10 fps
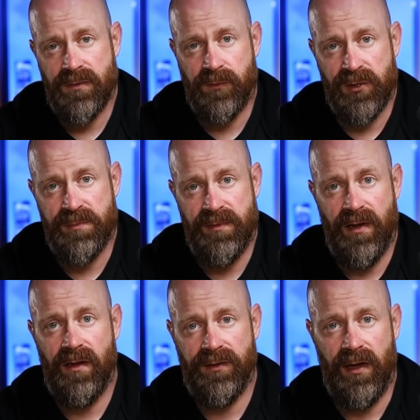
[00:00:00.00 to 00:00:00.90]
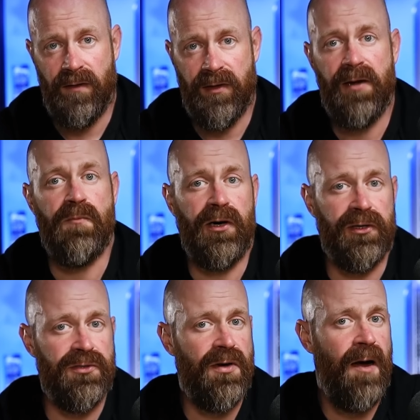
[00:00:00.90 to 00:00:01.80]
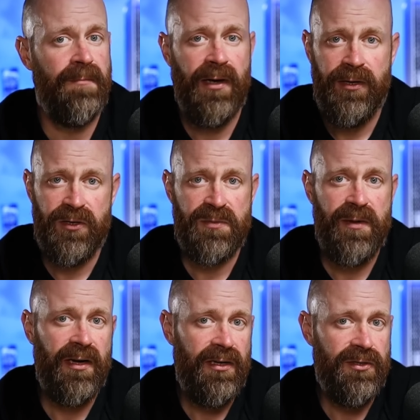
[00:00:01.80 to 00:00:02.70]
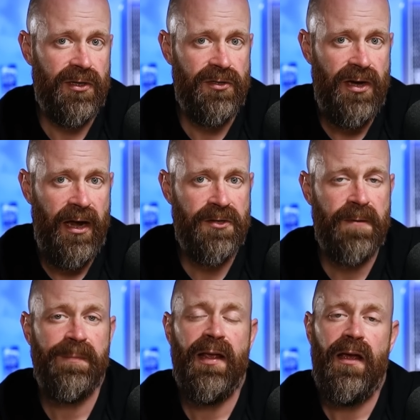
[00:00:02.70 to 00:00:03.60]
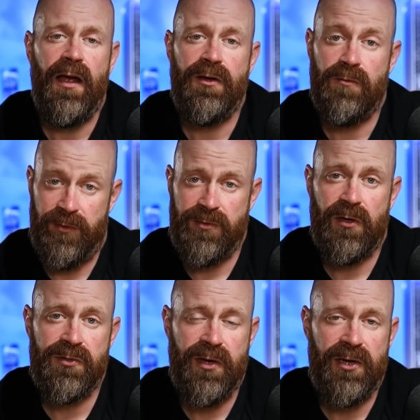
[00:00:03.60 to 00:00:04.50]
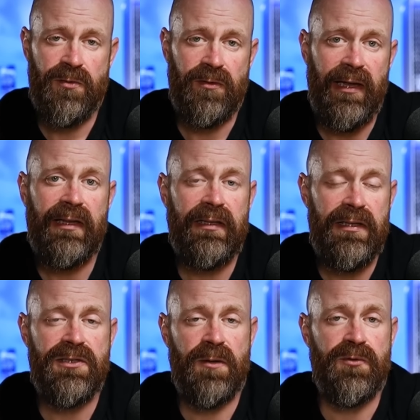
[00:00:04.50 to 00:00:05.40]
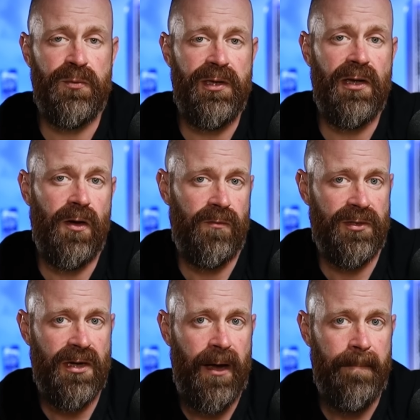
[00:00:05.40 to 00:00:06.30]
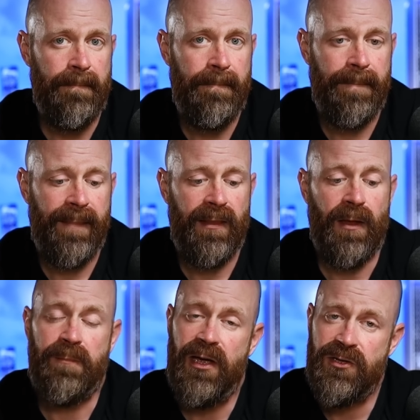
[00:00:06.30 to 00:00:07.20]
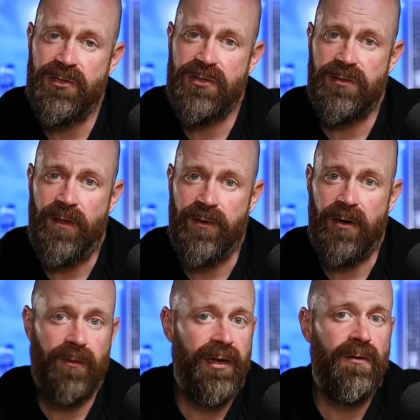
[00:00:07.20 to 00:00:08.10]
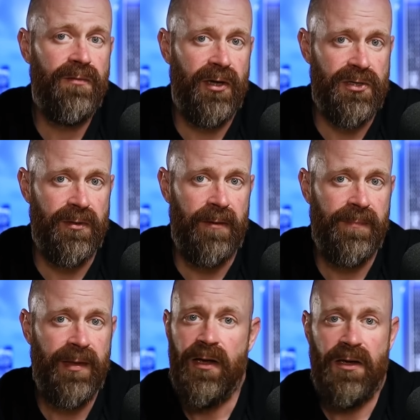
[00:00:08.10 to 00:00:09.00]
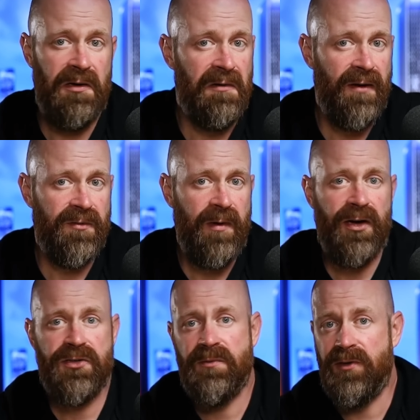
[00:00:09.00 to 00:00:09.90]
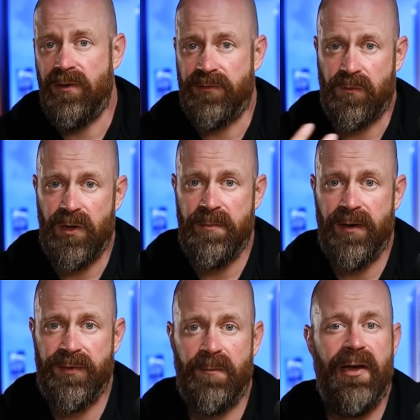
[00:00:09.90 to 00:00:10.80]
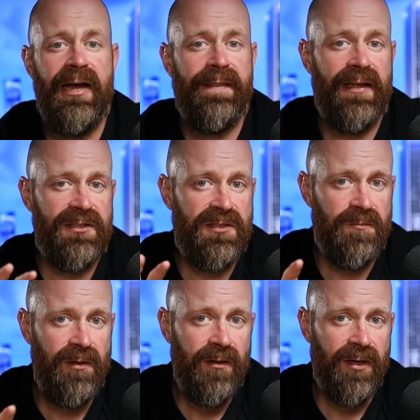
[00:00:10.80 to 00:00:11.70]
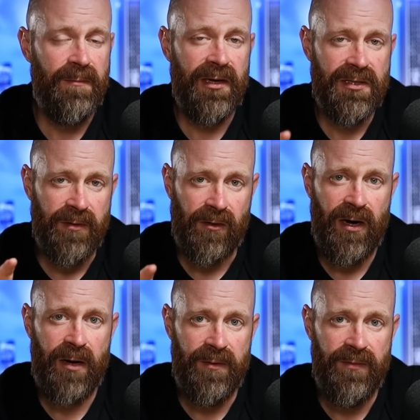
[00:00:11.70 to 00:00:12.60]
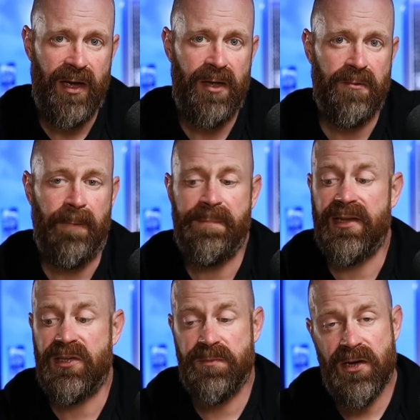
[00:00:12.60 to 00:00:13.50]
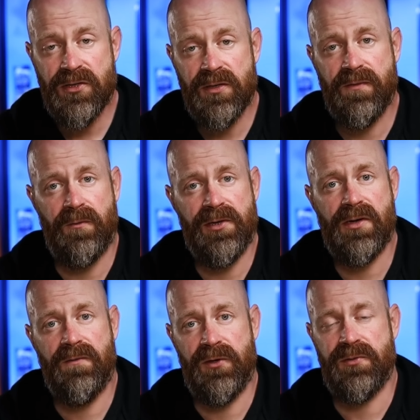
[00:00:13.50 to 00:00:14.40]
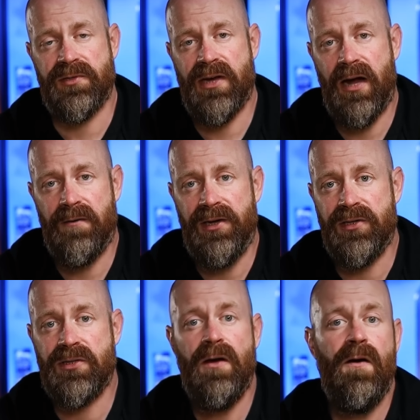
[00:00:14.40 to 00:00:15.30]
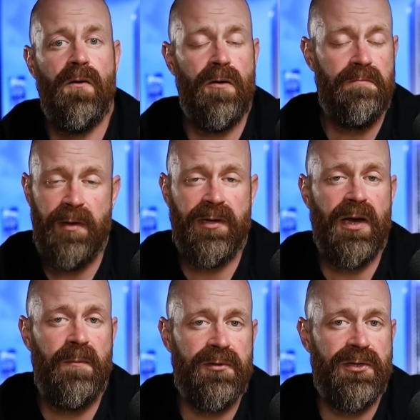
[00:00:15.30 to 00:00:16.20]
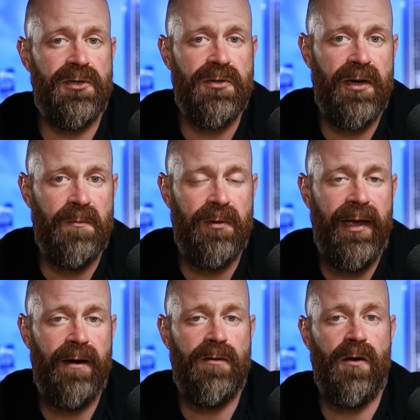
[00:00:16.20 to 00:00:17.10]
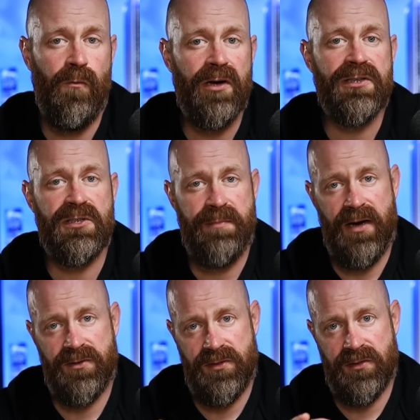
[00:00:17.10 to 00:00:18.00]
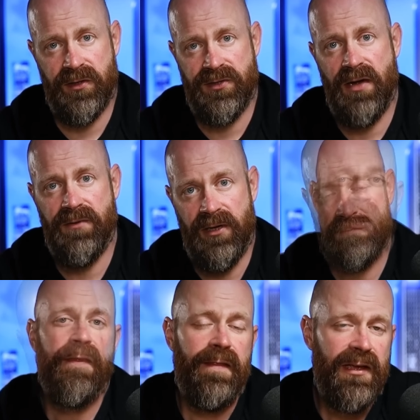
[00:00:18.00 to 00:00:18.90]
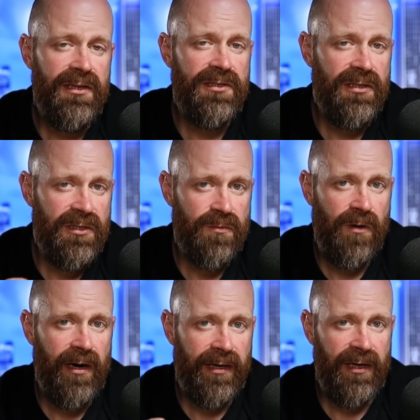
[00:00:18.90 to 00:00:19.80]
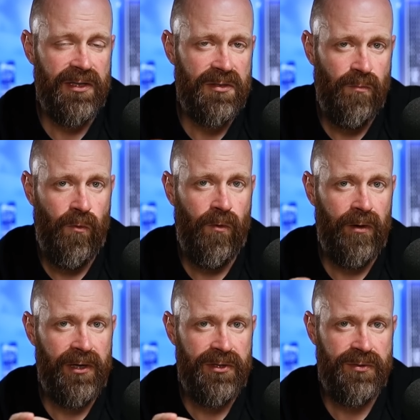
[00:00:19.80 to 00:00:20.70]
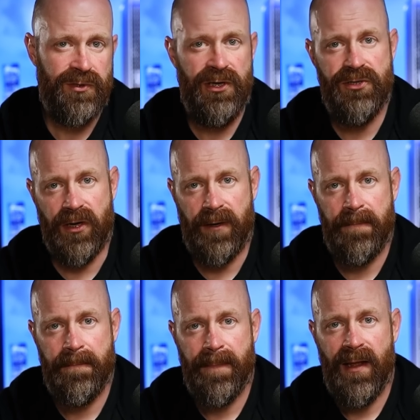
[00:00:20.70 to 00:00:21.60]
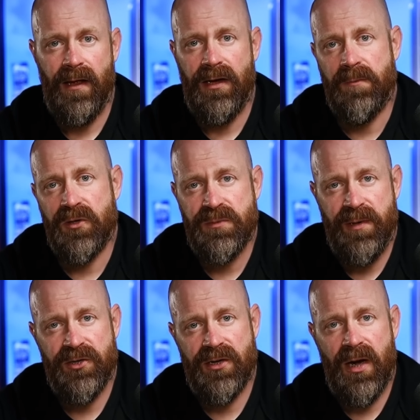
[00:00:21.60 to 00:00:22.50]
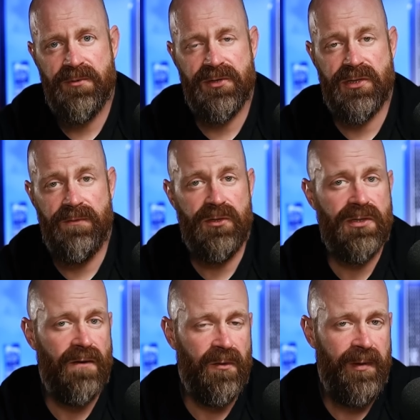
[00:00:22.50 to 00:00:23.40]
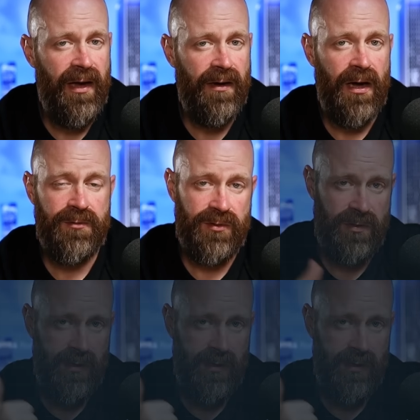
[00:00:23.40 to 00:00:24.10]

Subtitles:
course, be volatile, right? Markets drop, your spending needs can change, and your withdrawal strategy will likely need some tweaking over time. Now, pensions, on the other hand, well, they don't fluctuate. You don't have to manage them, you don't have to worry about them. That stability makes them incredibly valuable, especially for risk-averse retirees or maybe couples that are trying to plan around one spouse's longevity. This is where it gets more strategic. Now, most pension options give you several payout options. You